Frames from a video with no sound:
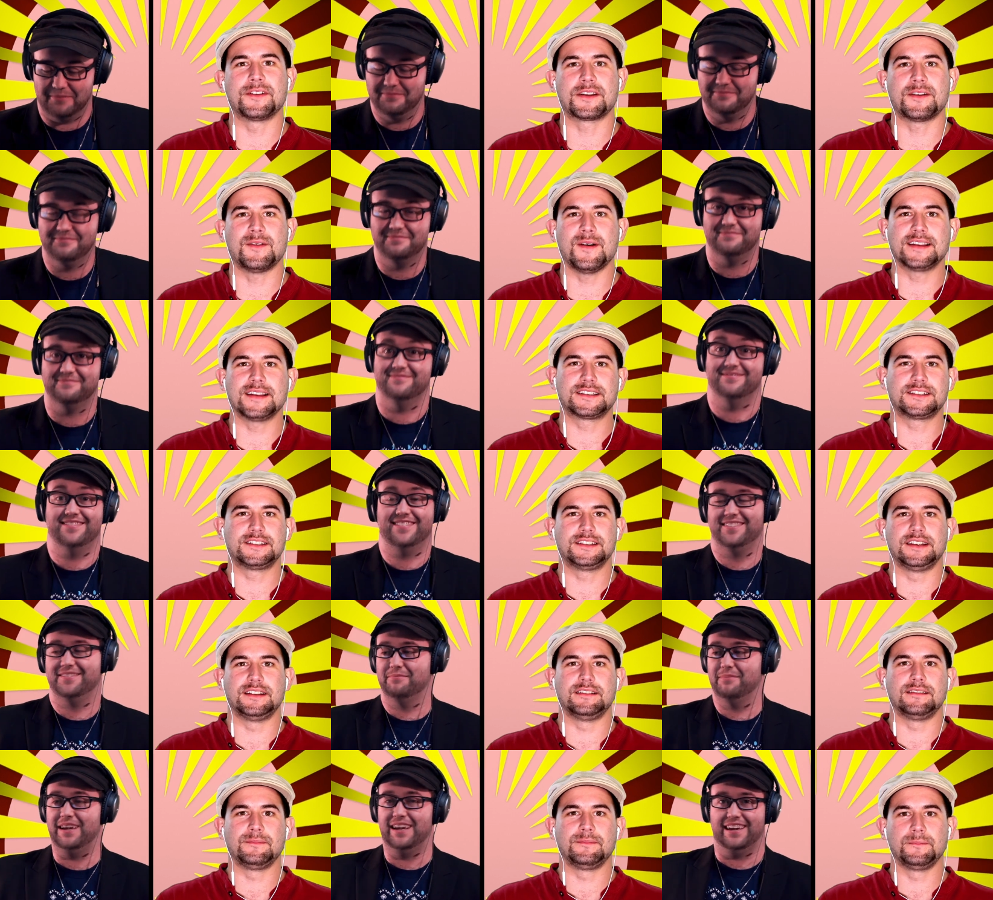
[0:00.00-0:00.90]
Speaker 1: have a
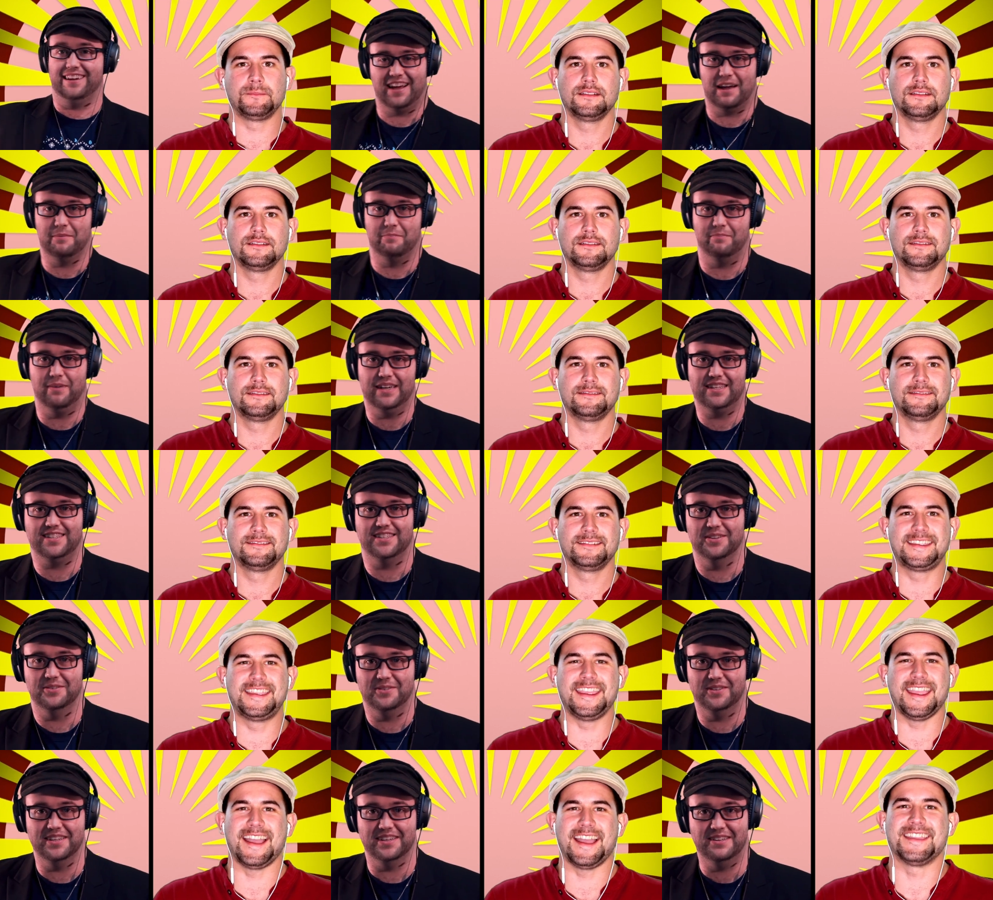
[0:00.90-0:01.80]
question.
Speaker 2: Me? I bet
Speaker 1: you
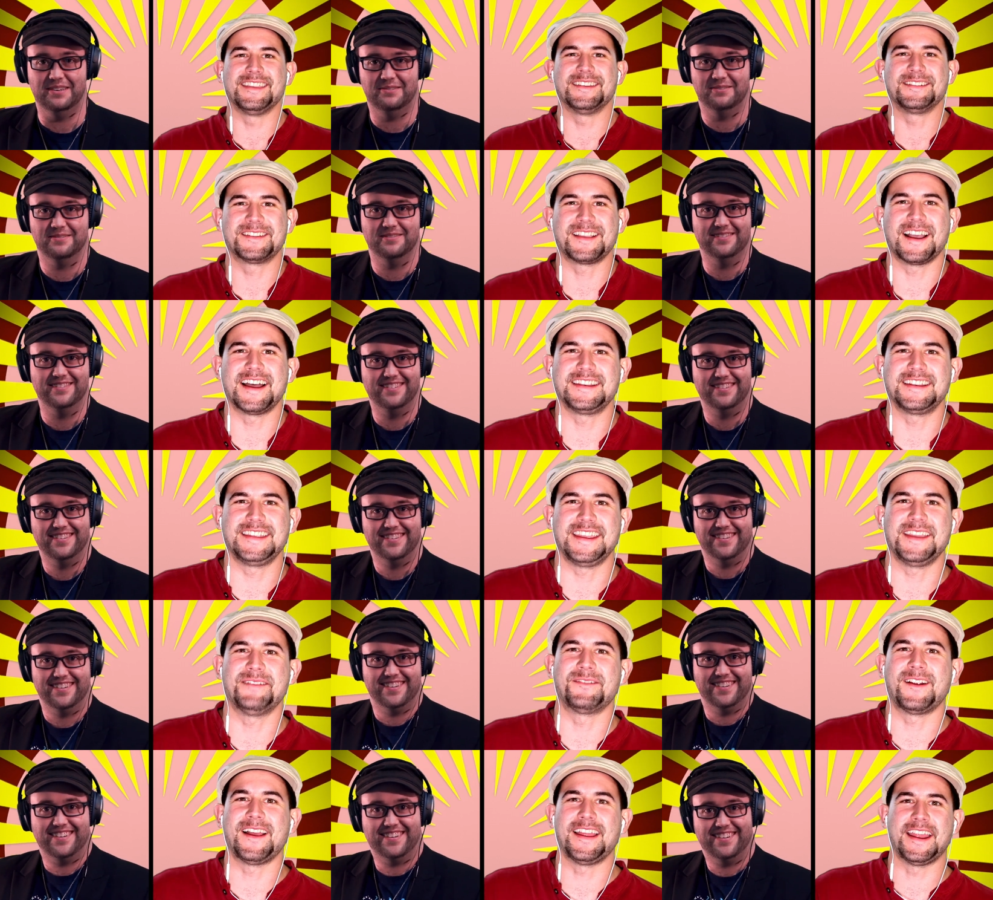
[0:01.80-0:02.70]
yeah, do. You
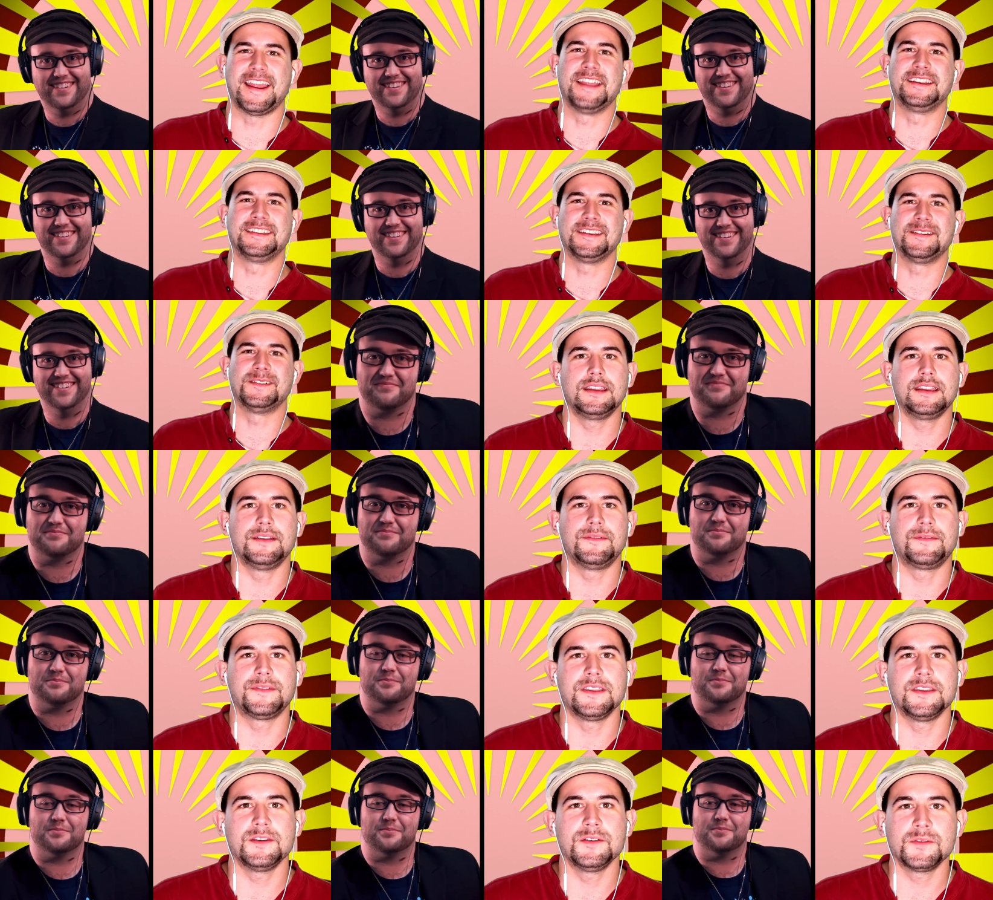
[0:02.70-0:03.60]
damn right I do. If
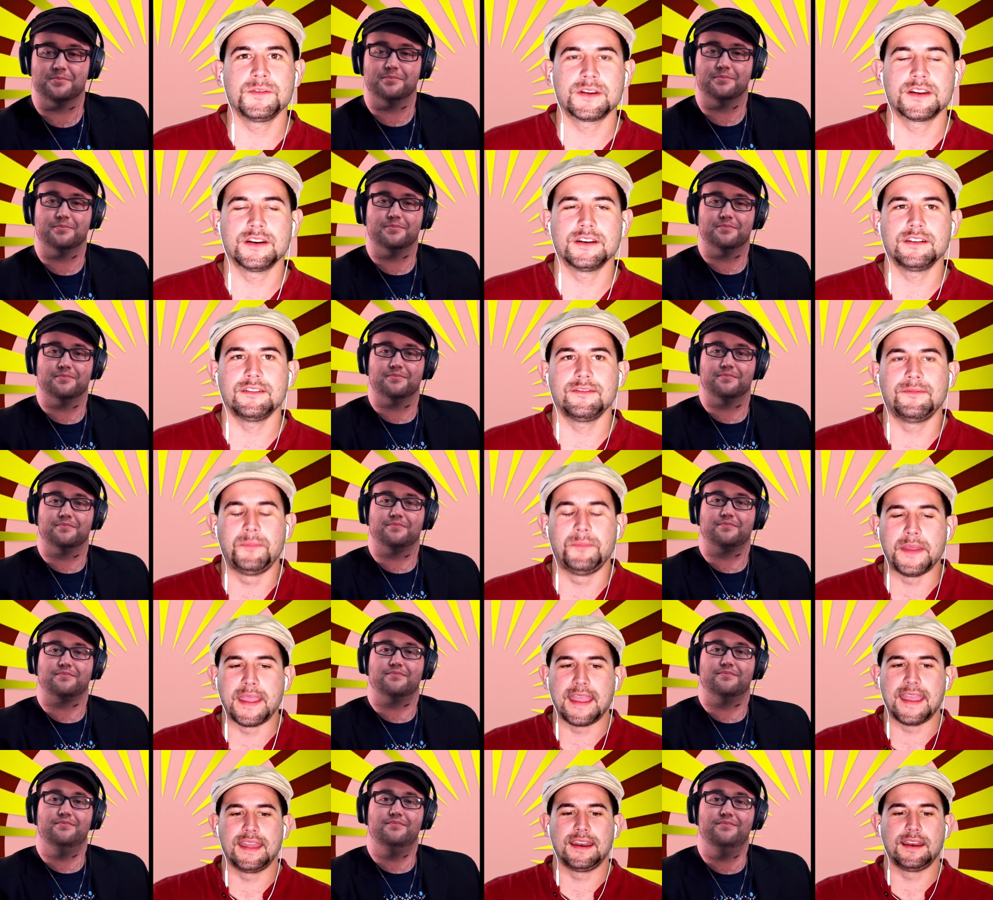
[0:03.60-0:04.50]
you could have
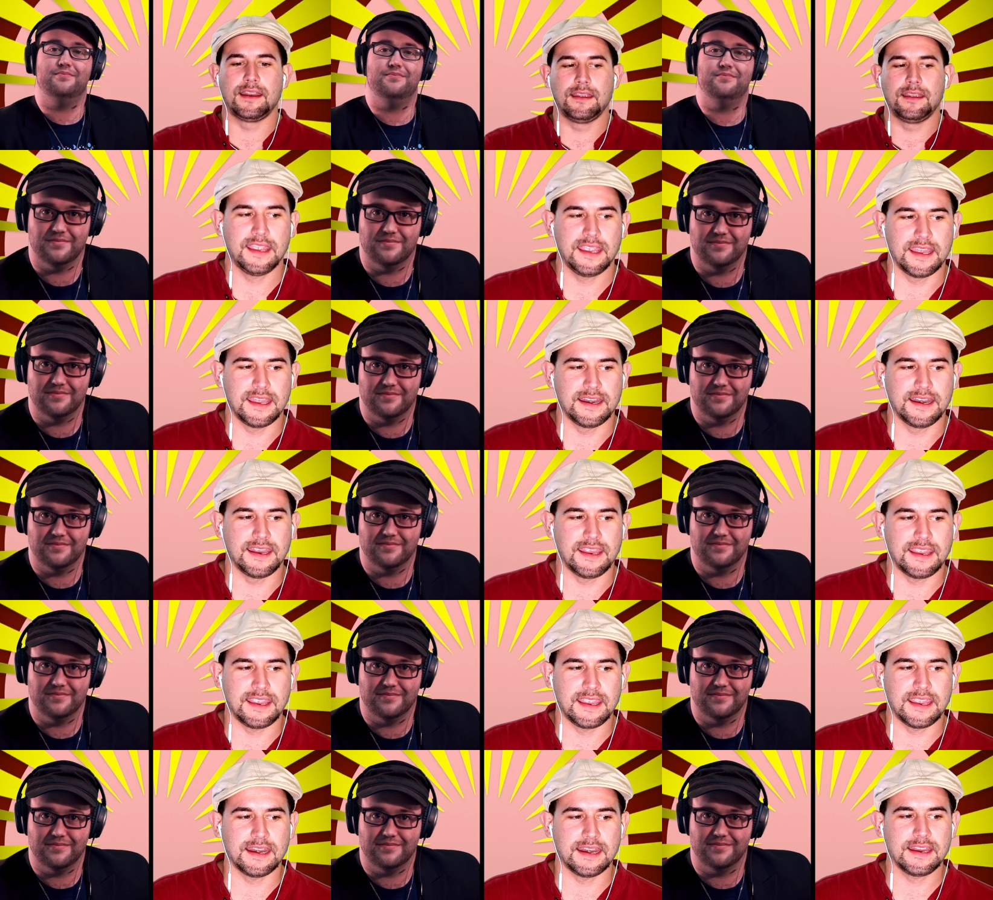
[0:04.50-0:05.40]
been in
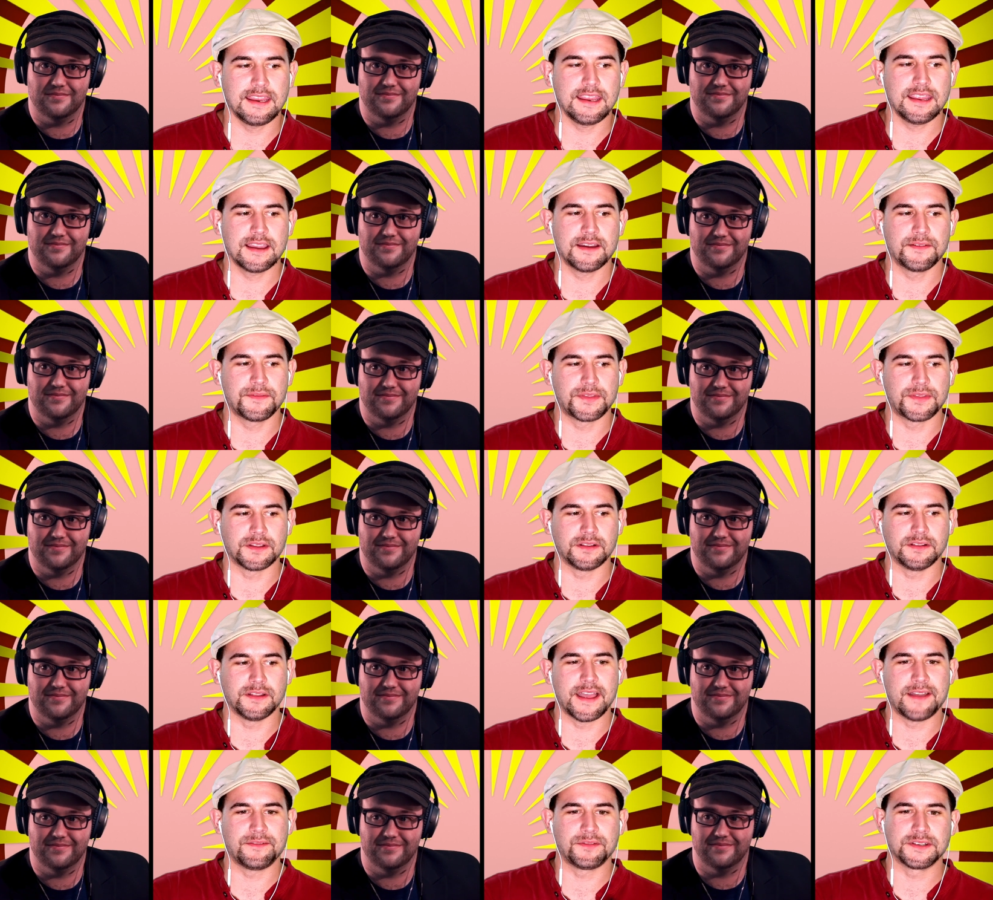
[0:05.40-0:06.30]
any of the
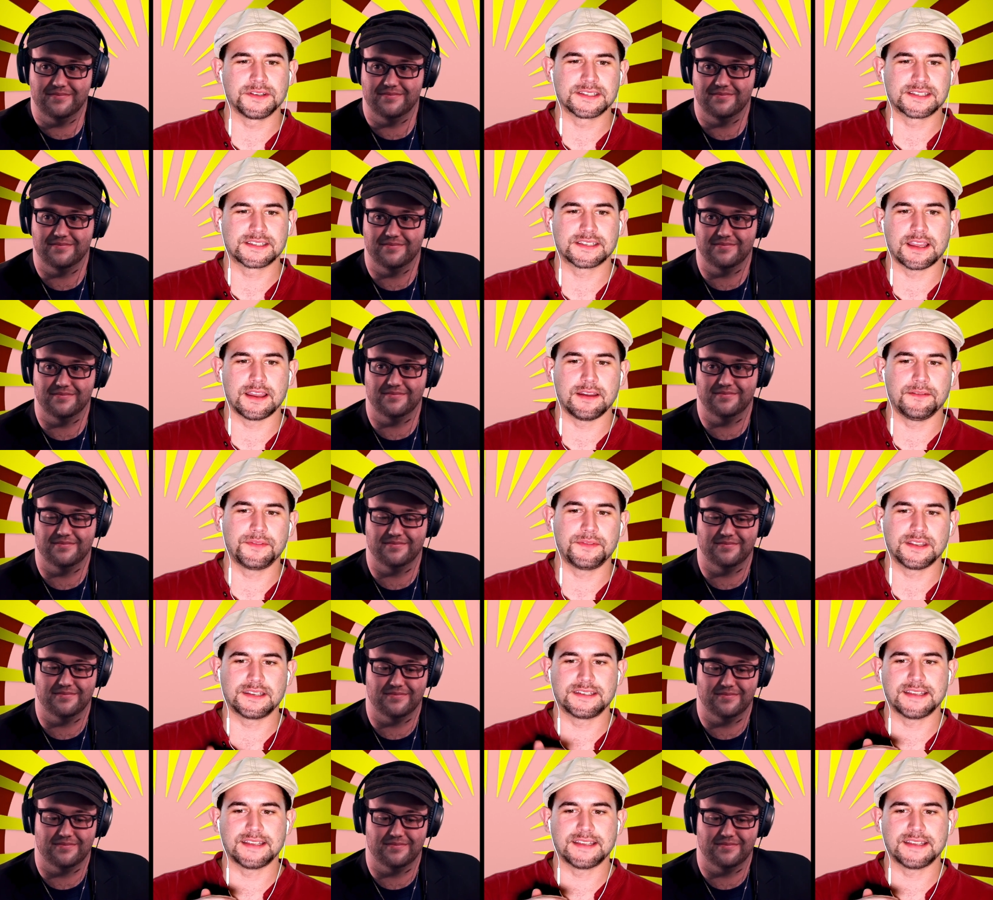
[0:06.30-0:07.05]
levels of the